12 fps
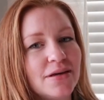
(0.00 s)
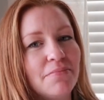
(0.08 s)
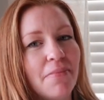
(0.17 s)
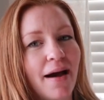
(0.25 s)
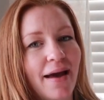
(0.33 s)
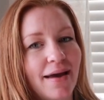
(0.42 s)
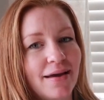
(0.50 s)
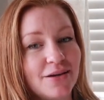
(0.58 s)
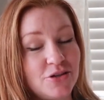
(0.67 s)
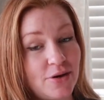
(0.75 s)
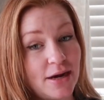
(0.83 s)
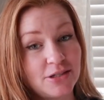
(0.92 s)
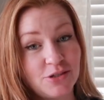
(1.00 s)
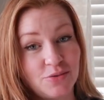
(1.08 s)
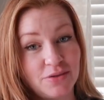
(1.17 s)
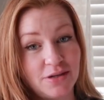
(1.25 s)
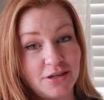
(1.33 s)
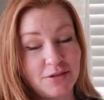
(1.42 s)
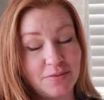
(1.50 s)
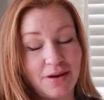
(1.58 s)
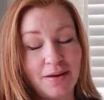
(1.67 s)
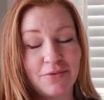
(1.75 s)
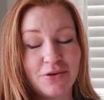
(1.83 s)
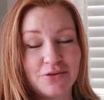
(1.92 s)
my contractions would start to
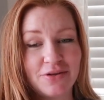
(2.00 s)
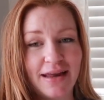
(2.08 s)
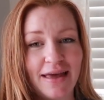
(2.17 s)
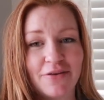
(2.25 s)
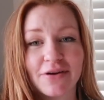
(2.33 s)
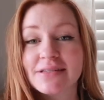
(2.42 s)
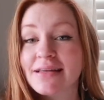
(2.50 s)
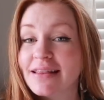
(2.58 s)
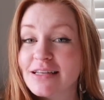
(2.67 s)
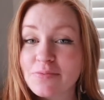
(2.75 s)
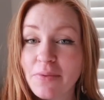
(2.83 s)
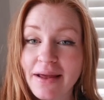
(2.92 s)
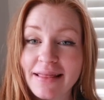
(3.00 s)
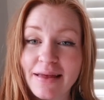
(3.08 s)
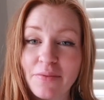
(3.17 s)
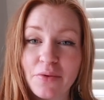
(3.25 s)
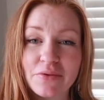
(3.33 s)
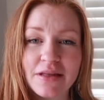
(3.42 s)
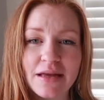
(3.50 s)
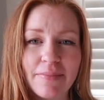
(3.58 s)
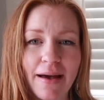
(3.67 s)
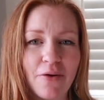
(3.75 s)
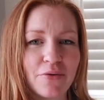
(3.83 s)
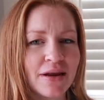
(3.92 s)
come closer together, because at this point they were only
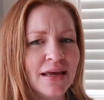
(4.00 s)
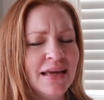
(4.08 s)
about